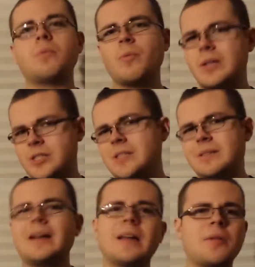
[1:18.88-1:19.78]
Which,
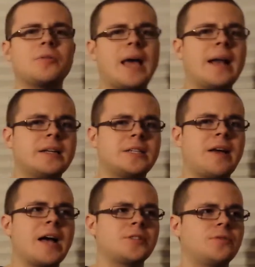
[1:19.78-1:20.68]
another tendency
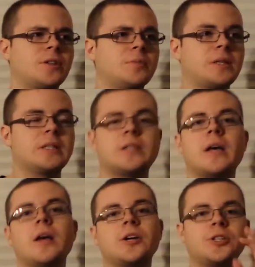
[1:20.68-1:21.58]
of action films is
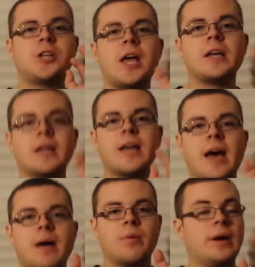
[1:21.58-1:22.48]
shaky
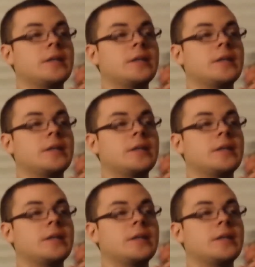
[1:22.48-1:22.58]
camera.